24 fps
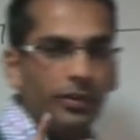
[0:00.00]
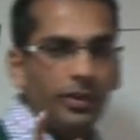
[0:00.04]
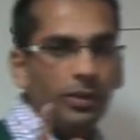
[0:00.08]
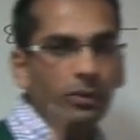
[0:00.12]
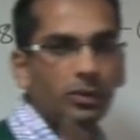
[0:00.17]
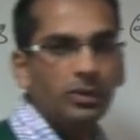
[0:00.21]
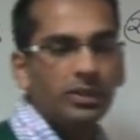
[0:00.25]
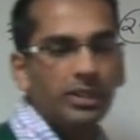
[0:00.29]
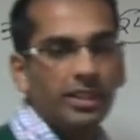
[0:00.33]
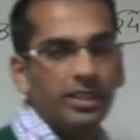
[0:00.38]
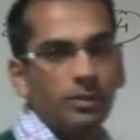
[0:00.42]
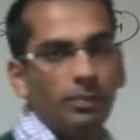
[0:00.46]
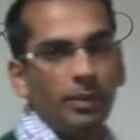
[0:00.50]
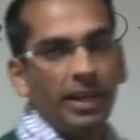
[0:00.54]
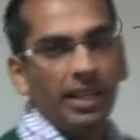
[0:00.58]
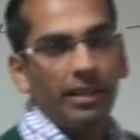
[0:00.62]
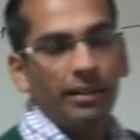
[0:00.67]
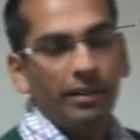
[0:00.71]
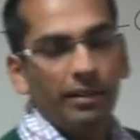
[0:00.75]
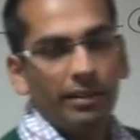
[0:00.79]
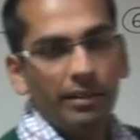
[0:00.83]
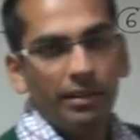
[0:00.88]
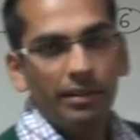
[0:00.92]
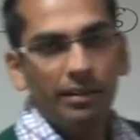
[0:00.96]
we use this
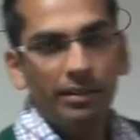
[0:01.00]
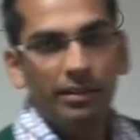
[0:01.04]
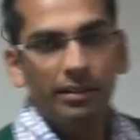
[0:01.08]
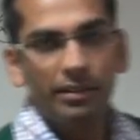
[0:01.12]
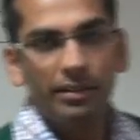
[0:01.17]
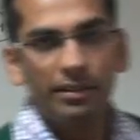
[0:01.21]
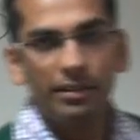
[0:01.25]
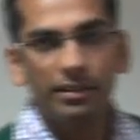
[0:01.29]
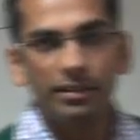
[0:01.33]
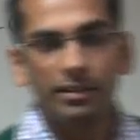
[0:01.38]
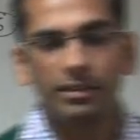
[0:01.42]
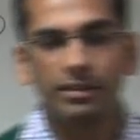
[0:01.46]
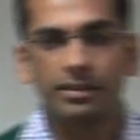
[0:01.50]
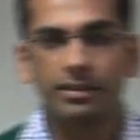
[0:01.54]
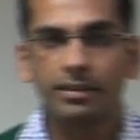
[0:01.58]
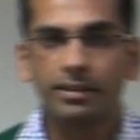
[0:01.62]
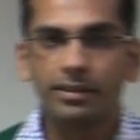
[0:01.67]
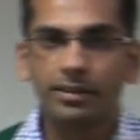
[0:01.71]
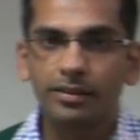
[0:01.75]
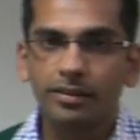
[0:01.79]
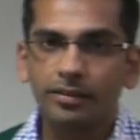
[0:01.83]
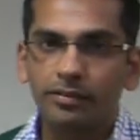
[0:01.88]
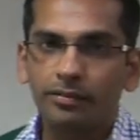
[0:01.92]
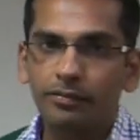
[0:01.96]
method?
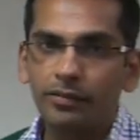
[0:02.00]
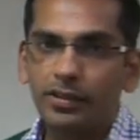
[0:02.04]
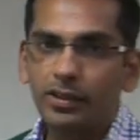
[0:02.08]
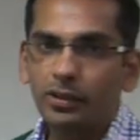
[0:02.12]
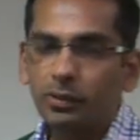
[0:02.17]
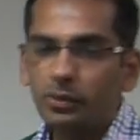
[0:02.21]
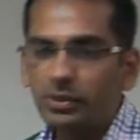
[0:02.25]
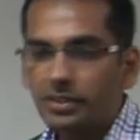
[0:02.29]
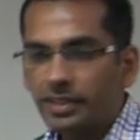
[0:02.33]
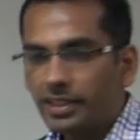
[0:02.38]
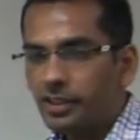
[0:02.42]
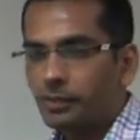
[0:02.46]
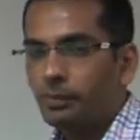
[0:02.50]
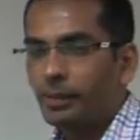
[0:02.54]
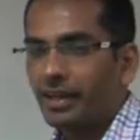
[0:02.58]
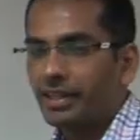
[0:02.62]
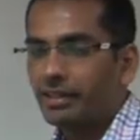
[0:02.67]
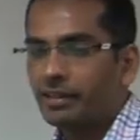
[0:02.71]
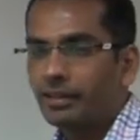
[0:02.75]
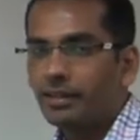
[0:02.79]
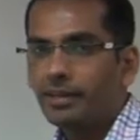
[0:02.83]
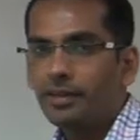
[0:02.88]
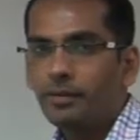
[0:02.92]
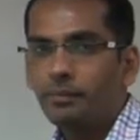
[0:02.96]
We use this
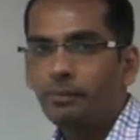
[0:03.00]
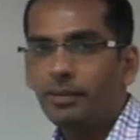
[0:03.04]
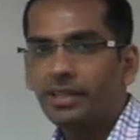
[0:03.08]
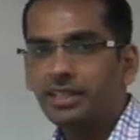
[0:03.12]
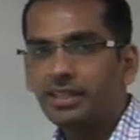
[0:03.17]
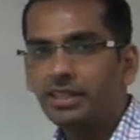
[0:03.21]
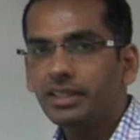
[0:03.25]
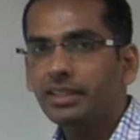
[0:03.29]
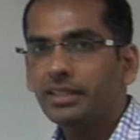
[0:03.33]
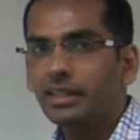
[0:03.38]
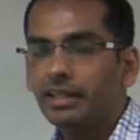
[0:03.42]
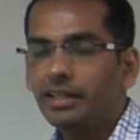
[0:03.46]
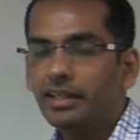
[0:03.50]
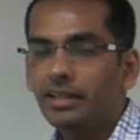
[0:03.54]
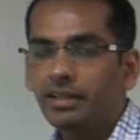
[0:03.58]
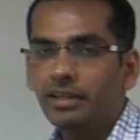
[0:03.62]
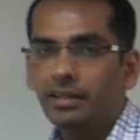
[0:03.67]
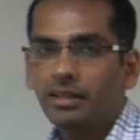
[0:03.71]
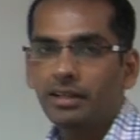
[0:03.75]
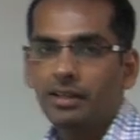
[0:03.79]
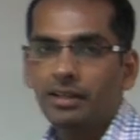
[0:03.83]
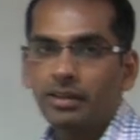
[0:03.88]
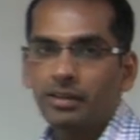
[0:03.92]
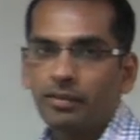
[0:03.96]
method
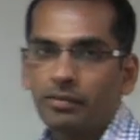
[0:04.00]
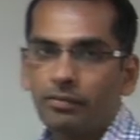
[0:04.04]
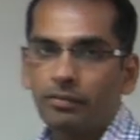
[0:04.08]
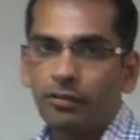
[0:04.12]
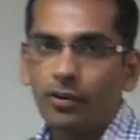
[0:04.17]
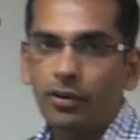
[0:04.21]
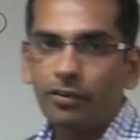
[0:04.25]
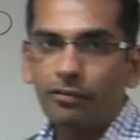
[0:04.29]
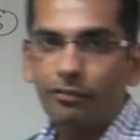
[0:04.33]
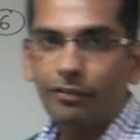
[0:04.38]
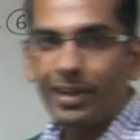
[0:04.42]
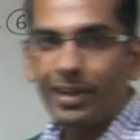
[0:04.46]
basically for